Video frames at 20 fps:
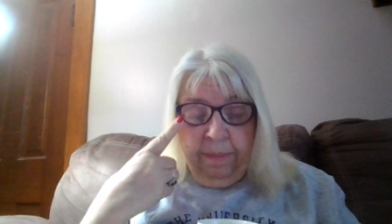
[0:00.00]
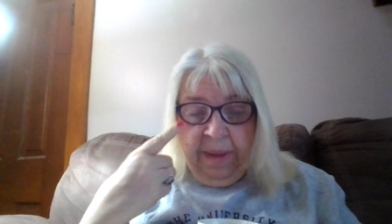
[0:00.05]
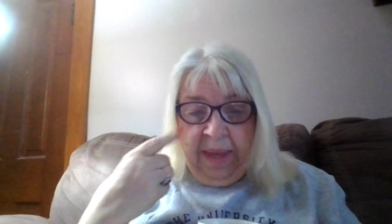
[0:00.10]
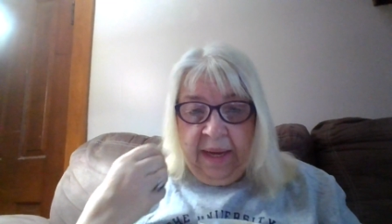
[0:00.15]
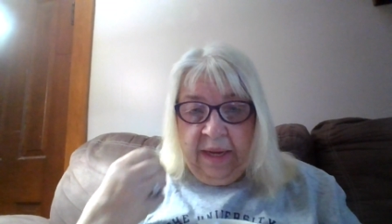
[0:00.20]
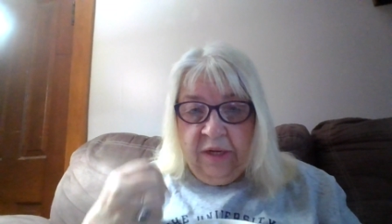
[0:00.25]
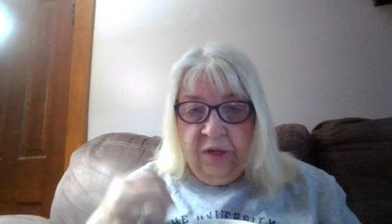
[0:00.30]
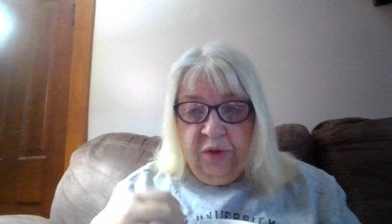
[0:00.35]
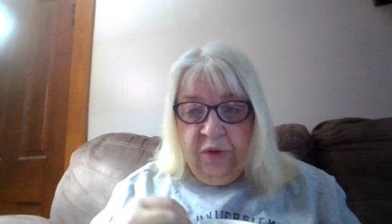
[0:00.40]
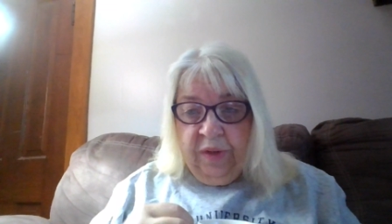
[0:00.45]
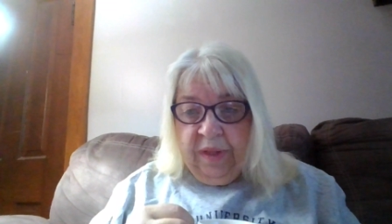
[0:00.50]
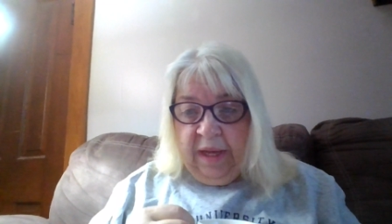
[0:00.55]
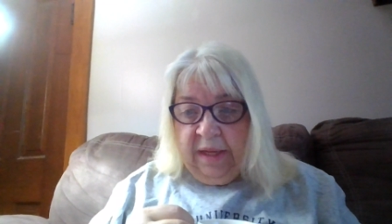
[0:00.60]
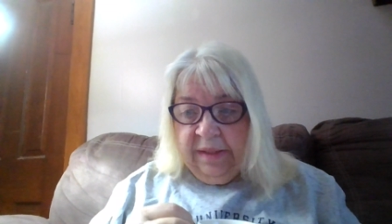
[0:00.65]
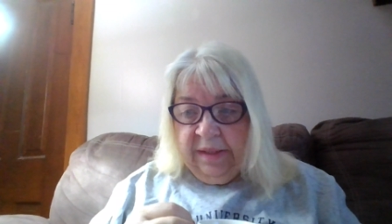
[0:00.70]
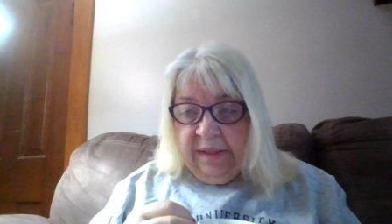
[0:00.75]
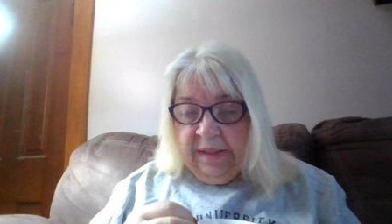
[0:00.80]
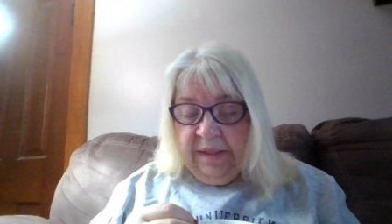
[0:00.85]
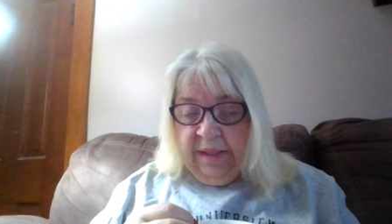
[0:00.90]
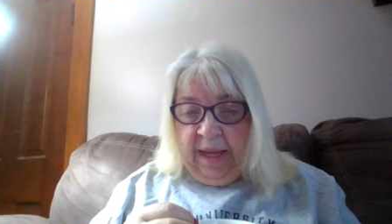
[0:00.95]
back in
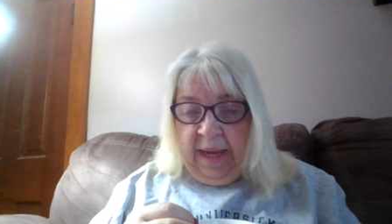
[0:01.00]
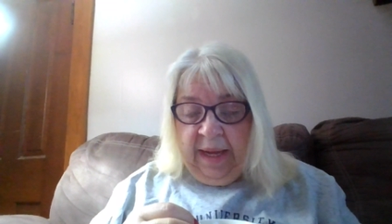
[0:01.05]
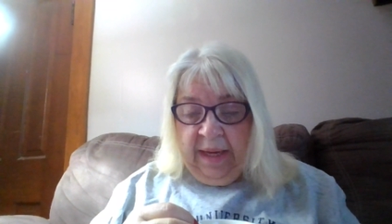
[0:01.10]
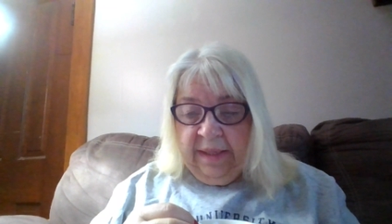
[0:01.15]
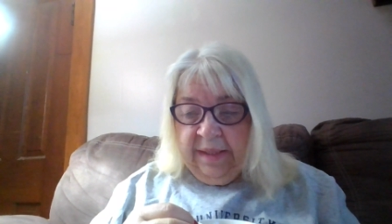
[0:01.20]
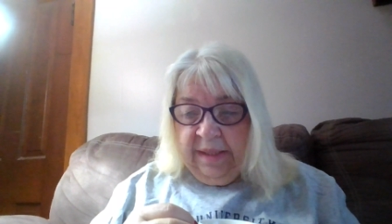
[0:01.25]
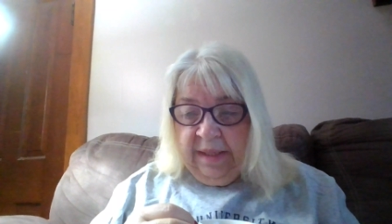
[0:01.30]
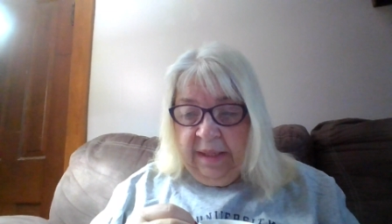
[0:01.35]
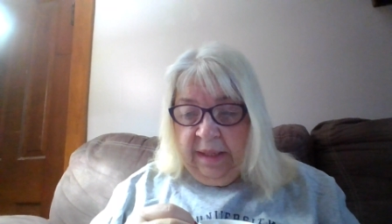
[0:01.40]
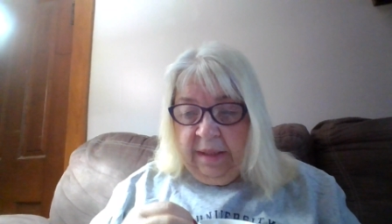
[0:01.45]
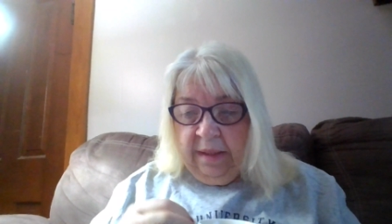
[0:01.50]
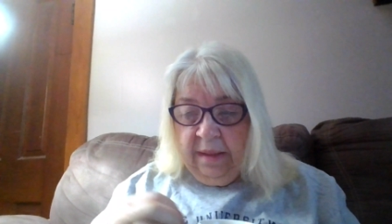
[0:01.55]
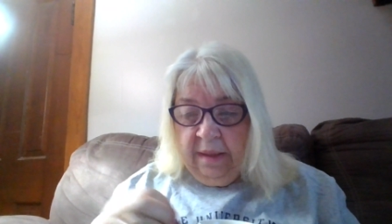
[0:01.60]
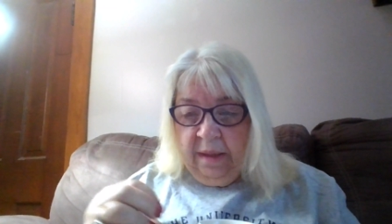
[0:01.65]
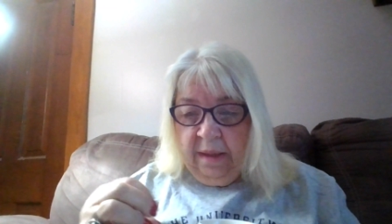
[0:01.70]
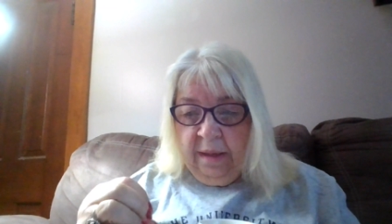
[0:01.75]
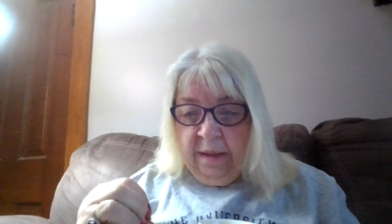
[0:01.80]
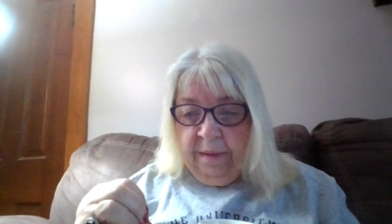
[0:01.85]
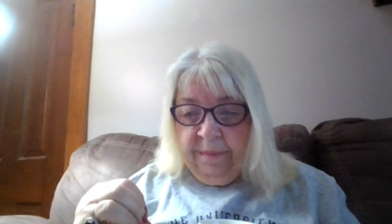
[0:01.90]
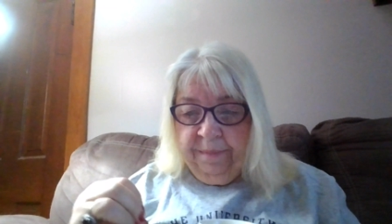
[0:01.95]

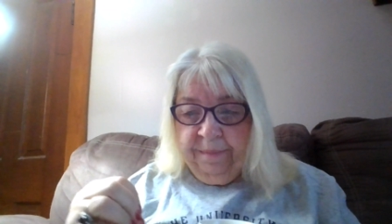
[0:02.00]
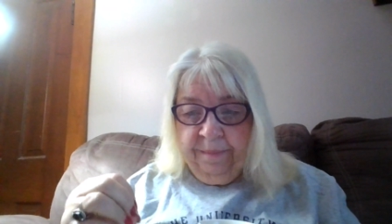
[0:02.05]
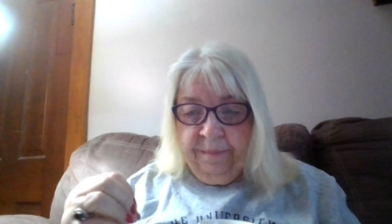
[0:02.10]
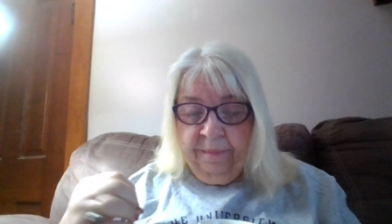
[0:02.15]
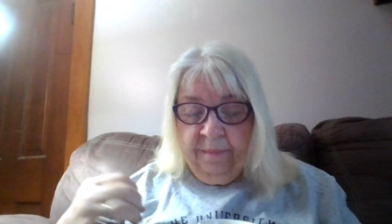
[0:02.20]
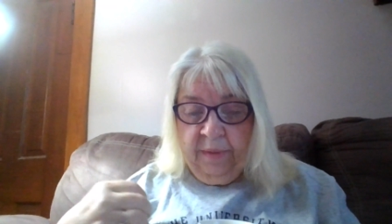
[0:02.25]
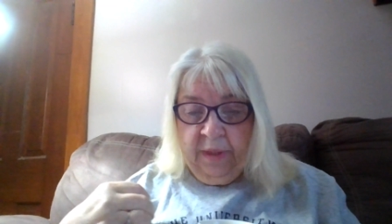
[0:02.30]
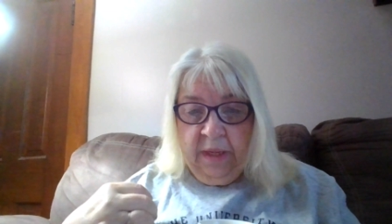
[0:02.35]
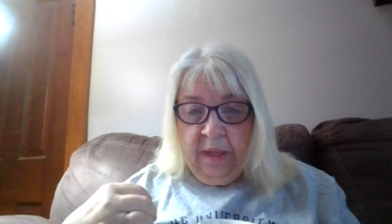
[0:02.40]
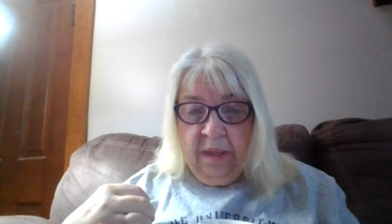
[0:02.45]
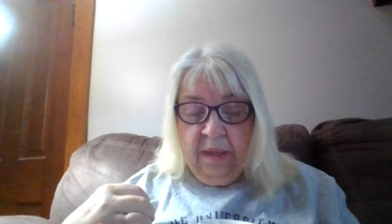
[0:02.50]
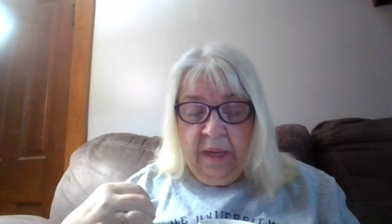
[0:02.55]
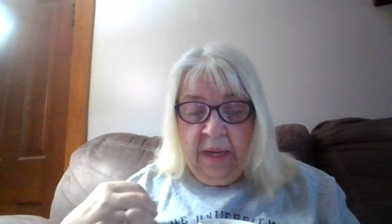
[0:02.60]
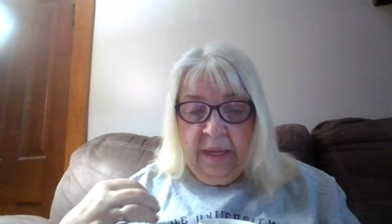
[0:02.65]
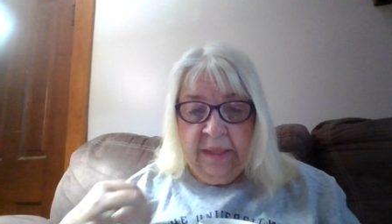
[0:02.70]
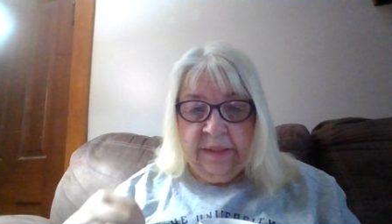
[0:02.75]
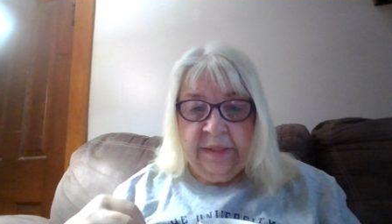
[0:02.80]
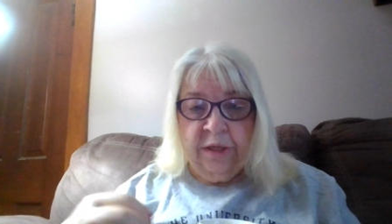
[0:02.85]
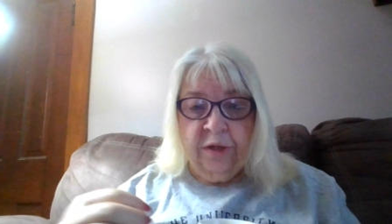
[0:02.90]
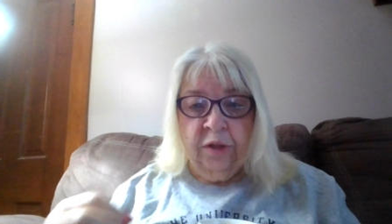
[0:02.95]
2018. Um,
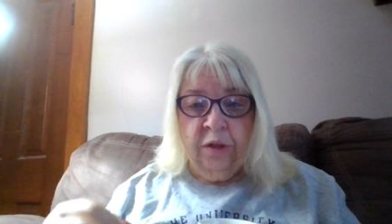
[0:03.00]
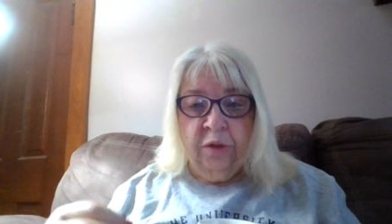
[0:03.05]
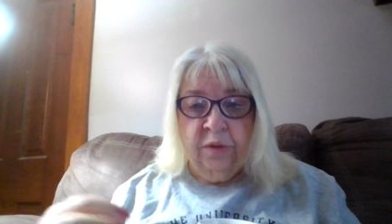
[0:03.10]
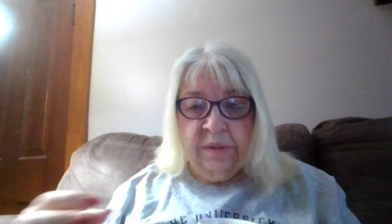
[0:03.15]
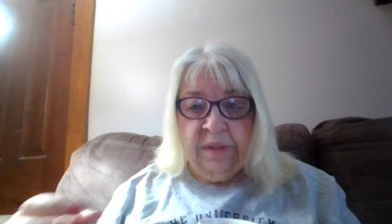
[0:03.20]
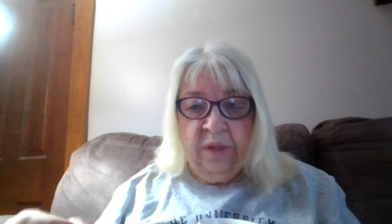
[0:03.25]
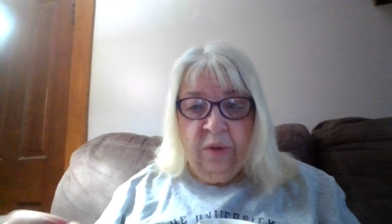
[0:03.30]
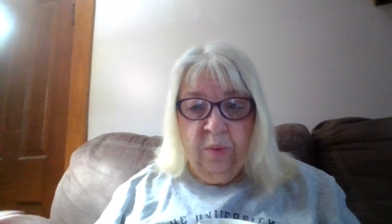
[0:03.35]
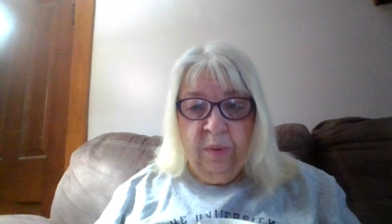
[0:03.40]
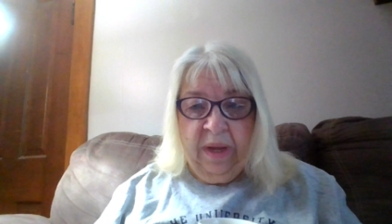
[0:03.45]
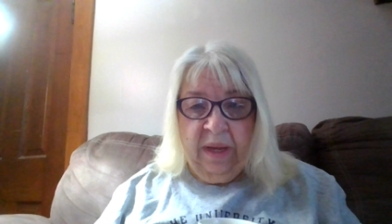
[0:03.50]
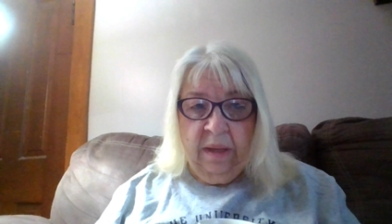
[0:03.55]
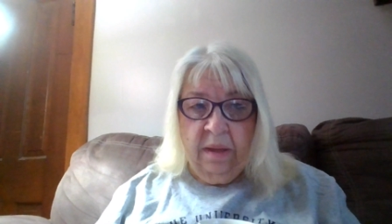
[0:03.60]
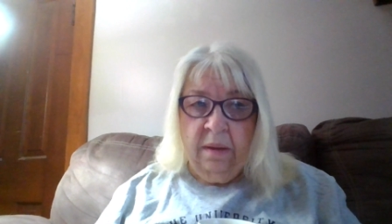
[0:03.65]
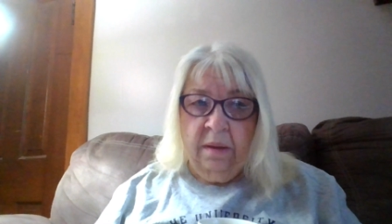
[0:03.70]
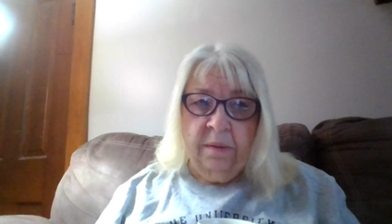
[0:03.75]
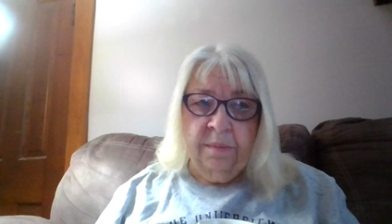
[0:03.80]
I started losing weight.